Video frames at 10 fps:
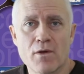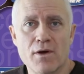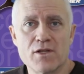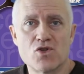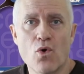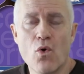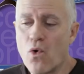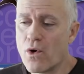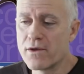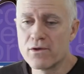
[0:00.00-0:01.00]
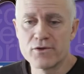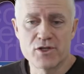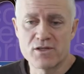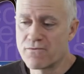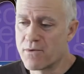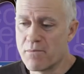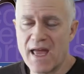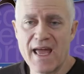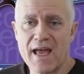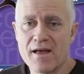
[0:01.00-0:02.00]
All right, so oil just from
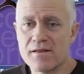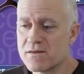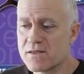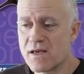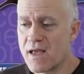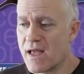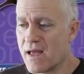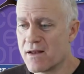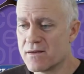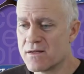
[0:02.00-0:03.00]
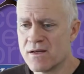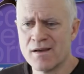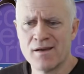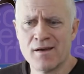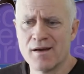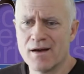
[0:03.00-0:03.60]
hands and